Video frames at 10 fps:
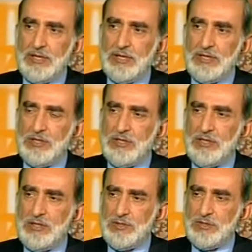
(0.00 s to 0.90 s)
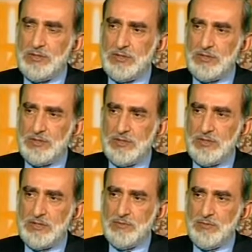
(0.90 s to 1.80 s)
and the
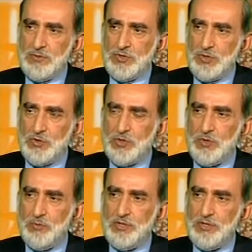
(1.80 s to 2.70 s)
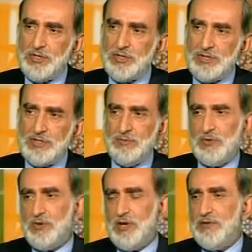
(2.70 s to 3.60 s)
system, the socio-political system
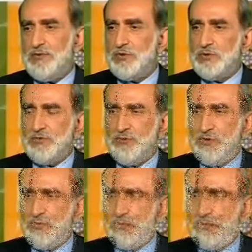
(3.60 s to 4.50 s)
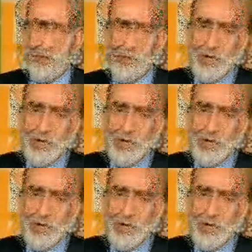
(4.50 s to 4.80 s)
that we have is also very important.